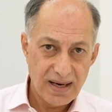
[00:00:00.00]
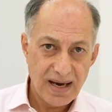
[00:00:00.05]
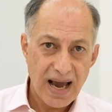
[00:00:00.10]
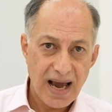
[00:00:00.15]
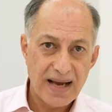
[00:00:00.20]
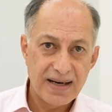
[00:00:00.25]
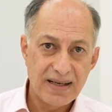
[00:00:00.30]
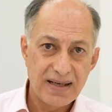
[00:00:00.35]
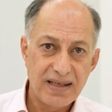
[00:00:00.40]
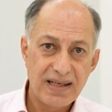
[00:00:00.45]

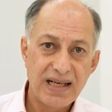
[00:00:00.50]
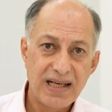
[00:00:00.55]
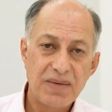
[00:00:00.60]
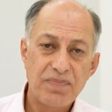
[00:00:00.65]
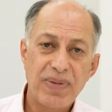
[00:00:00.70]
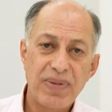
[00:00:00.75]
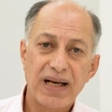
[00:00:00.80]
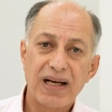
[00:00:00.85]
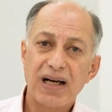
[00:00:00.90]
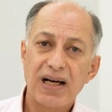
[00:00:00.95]
and
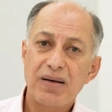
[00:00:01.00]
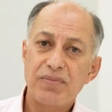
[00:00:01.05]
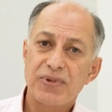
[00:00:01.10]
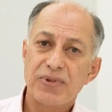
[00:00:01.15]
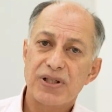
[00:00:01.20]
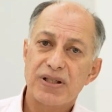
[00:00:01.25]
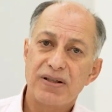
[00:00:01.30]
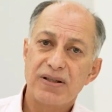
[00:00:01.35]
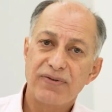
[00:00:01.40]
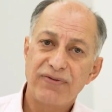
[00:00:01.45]
indeed
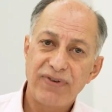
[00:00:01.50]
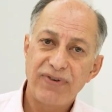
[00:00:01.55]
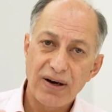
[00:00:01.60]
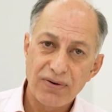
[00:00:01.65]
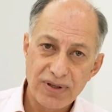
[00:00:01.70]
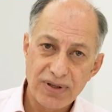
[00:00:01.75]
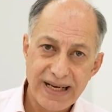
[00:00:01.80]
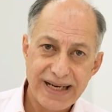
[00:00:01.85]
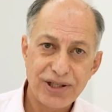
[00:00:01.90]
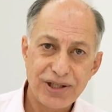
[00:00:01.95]
becomes the
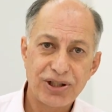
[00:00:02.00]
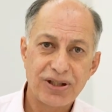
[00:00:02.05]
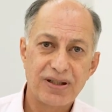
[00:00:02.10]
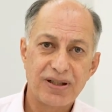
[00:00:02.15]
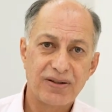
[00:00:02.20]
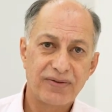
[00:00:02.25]
foundation